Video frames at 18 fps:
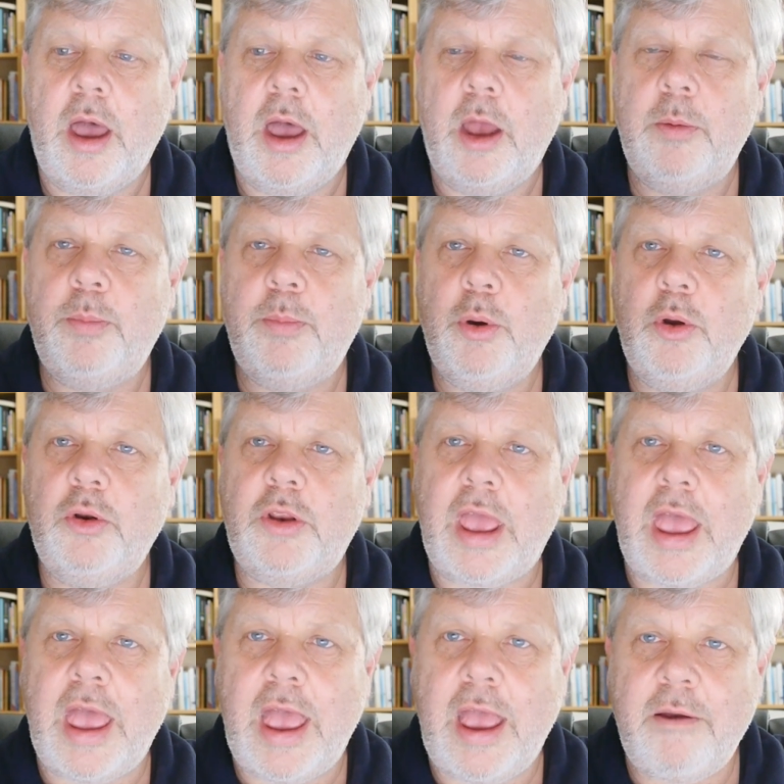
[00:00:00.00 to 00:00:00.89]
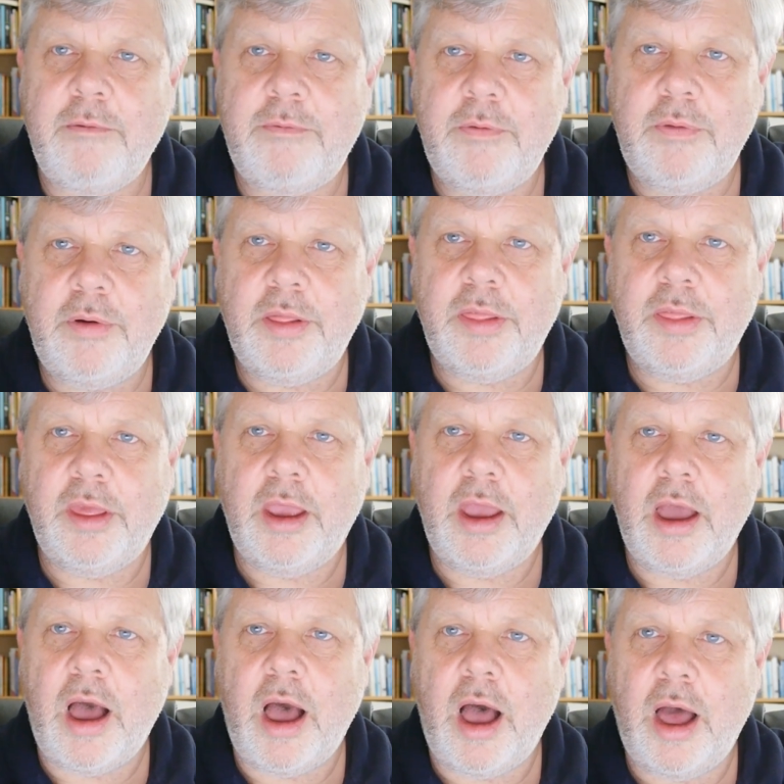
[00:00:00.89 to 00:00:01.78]
had put
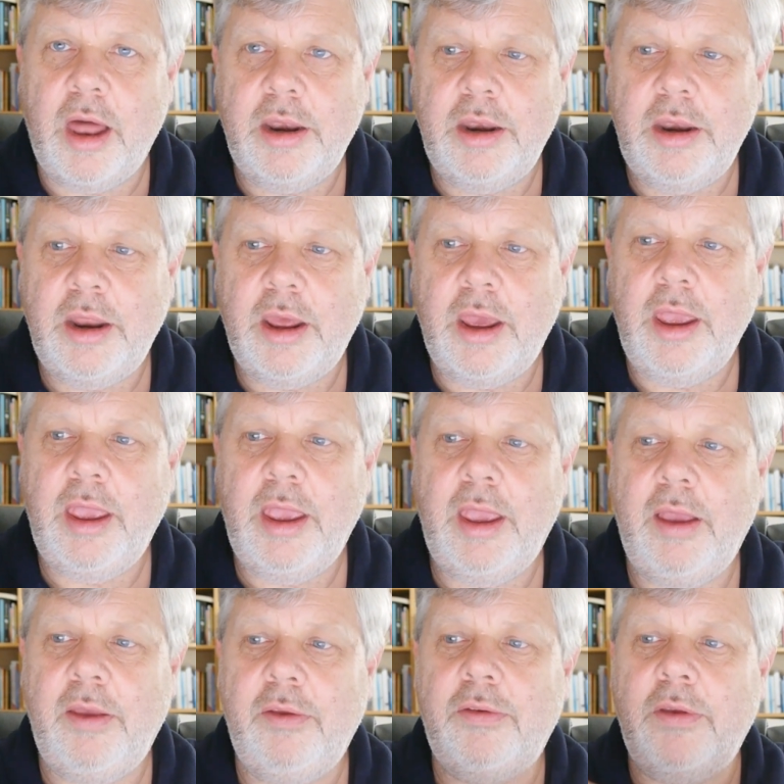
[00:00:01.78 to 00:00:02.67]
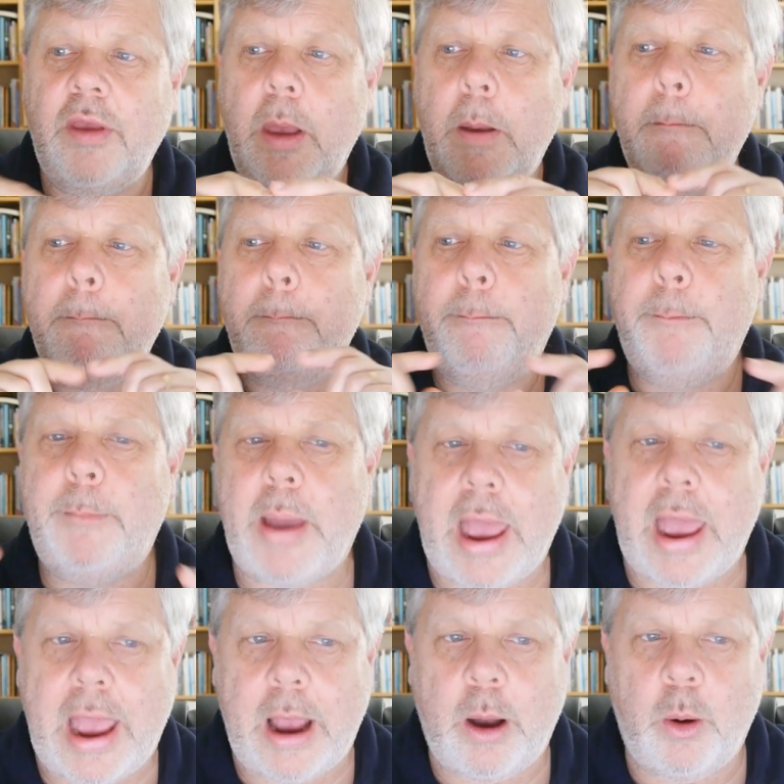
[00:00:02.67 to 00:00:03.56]
everything under his
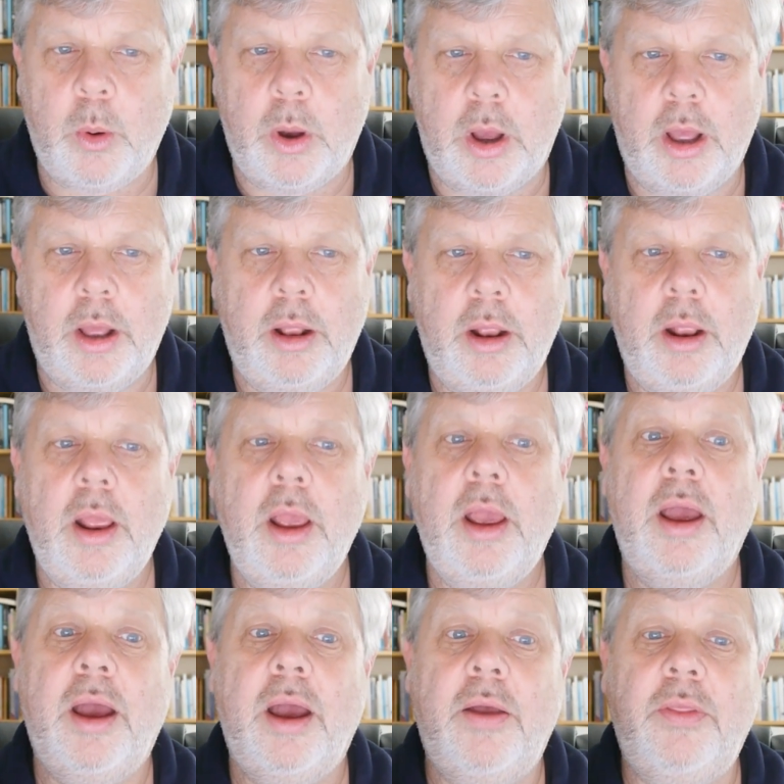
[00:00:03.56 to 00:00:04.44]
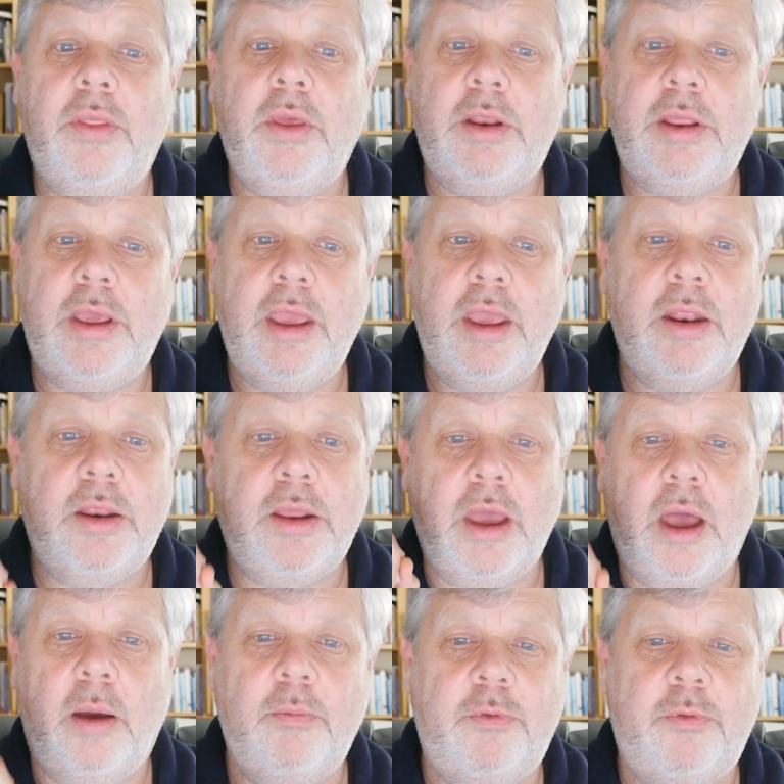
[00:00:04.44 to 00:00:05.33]
power, and that he had
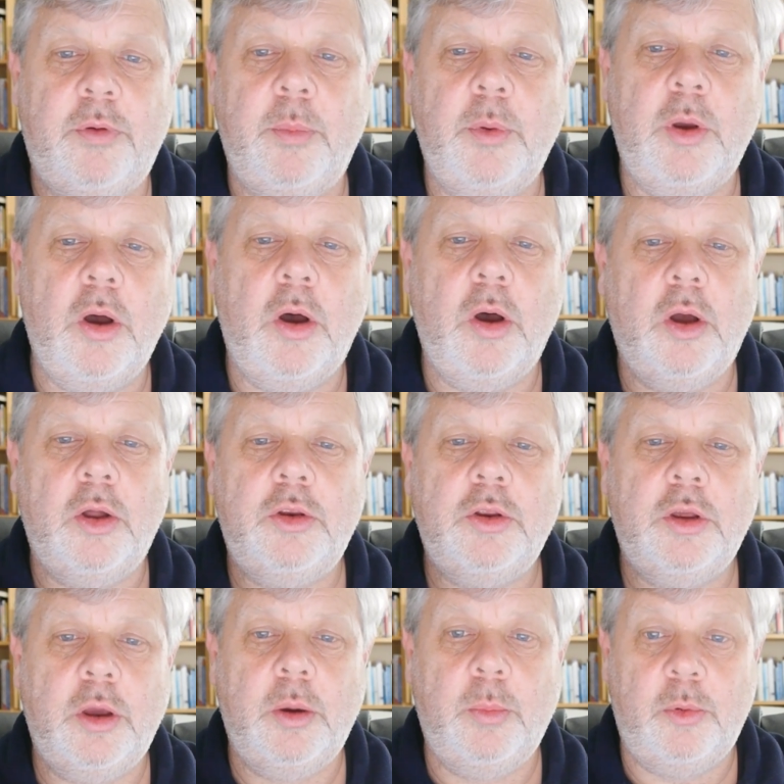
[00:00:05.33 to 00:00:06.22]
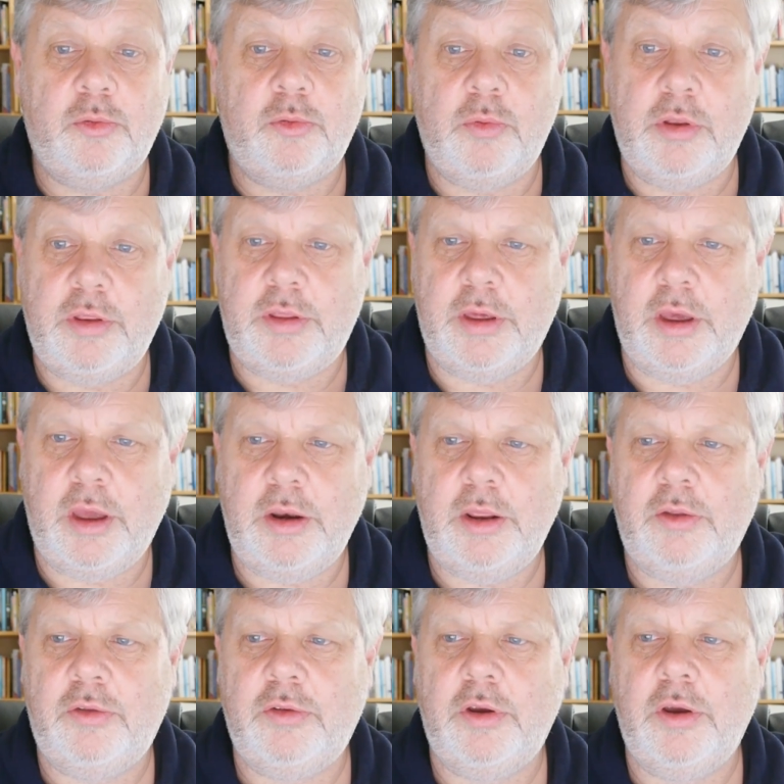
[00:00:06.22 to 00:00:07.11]
come from God and was
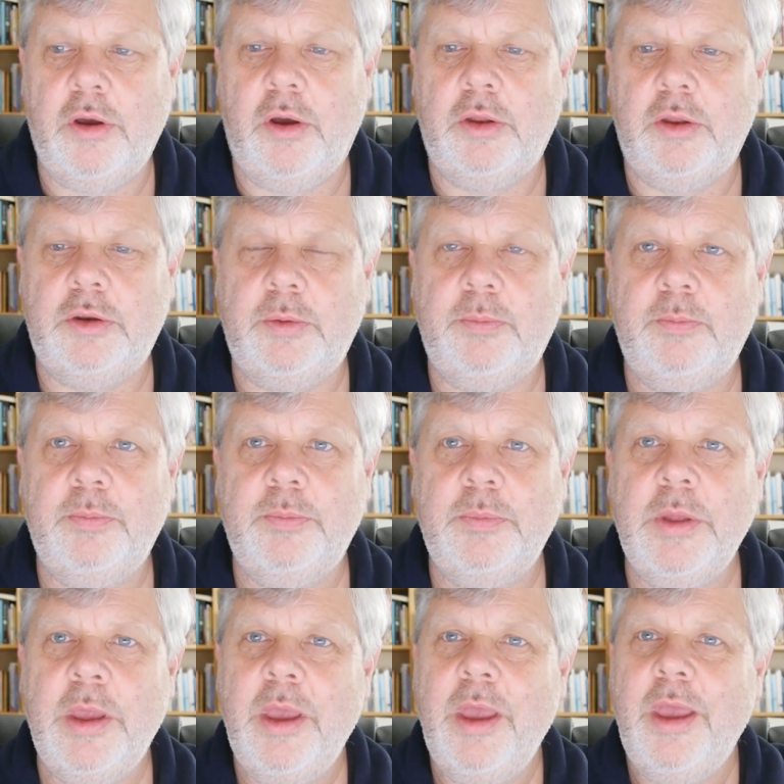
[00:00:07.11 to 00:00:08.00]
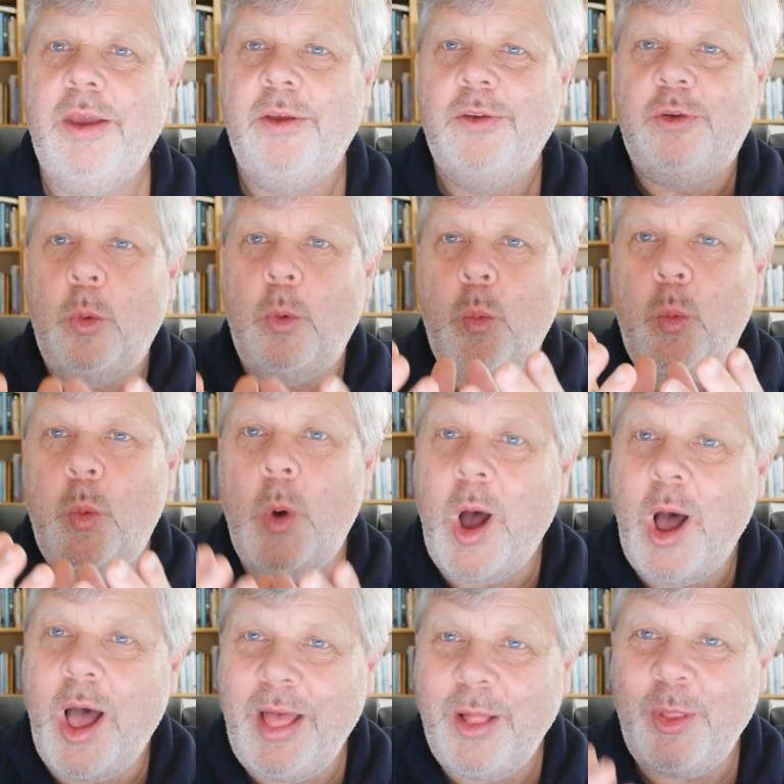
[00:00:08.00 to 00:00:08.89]
returning to God. So
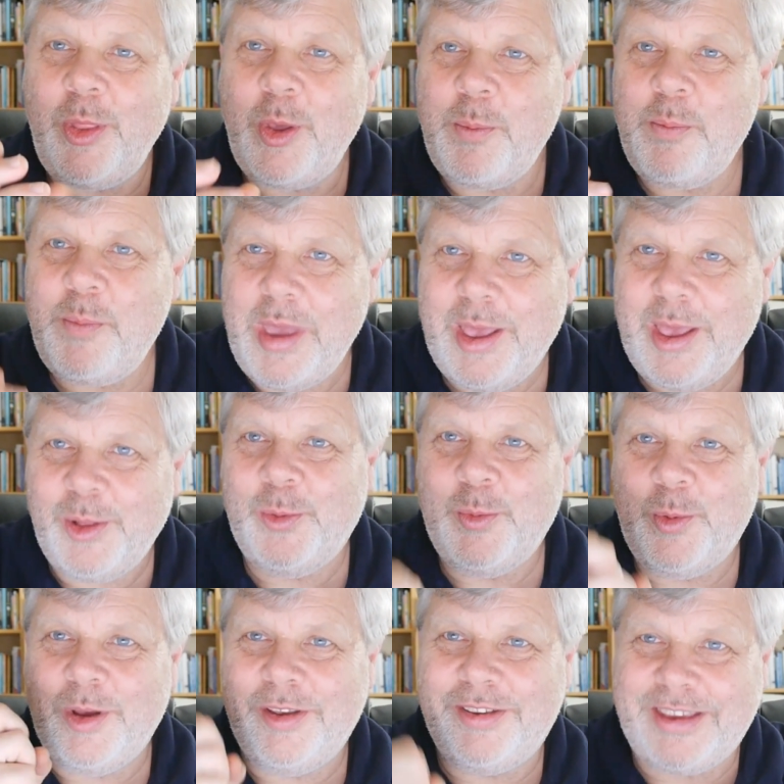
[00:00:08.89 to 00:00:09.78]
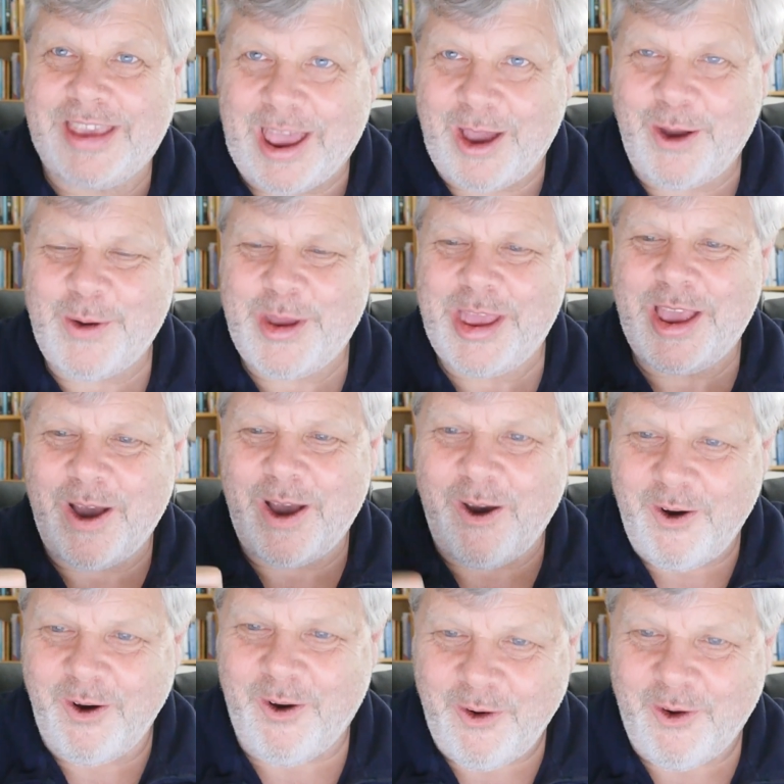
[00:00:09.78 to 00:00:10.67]
while the meal was going
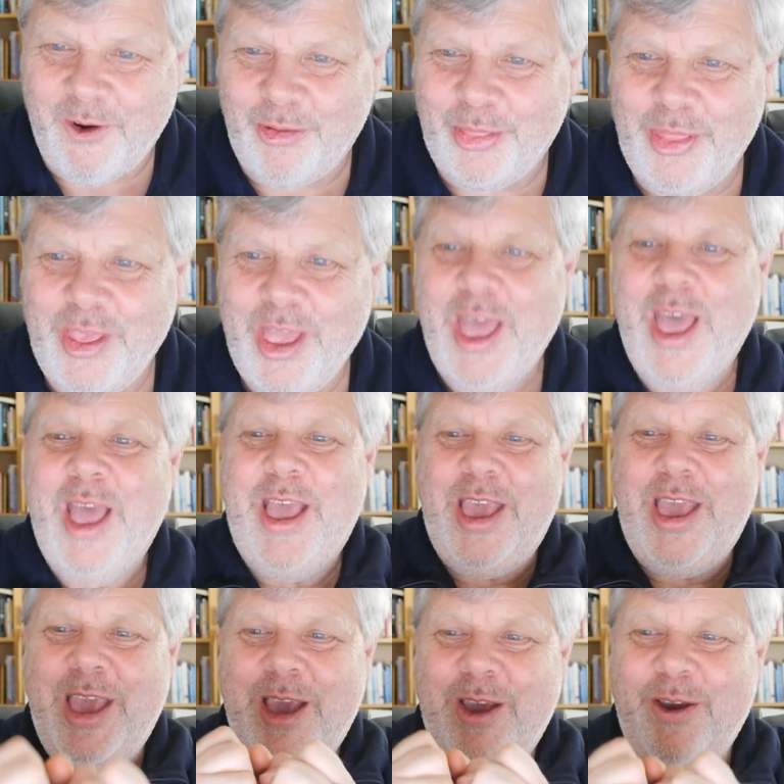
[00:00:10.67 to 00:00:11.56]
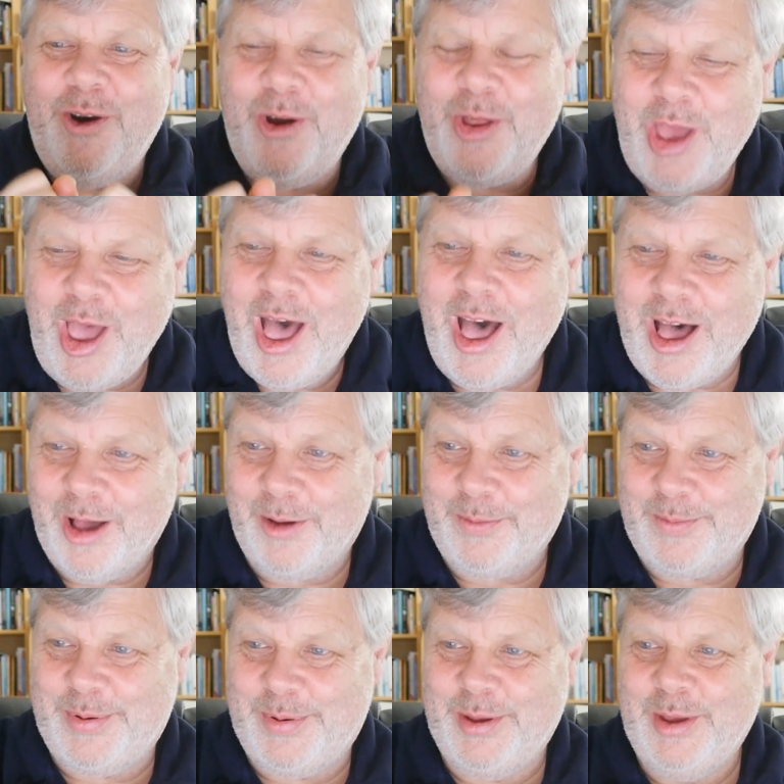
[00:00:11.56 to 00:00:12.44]
on, he got
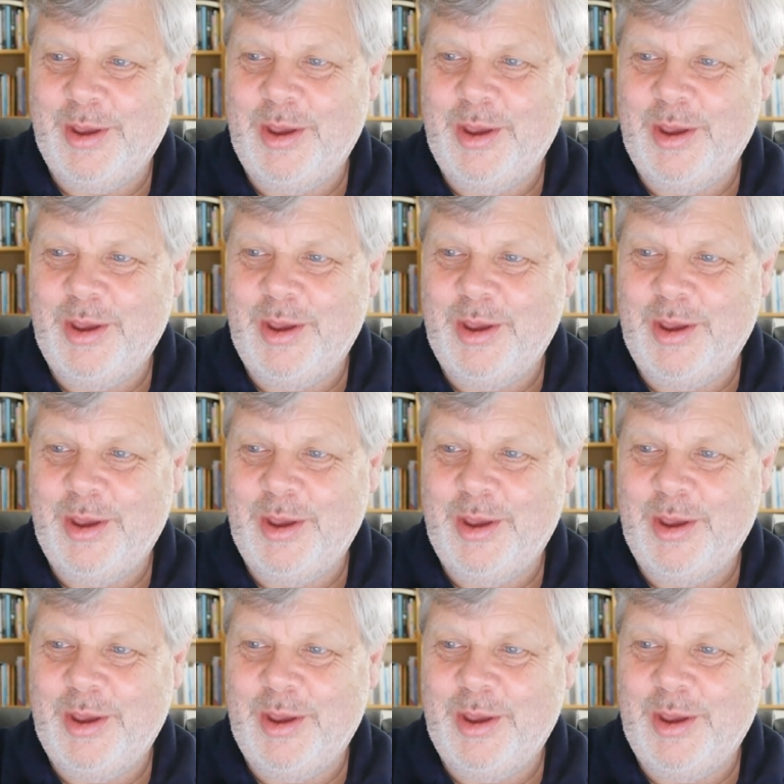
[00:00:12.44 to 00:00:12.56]
up,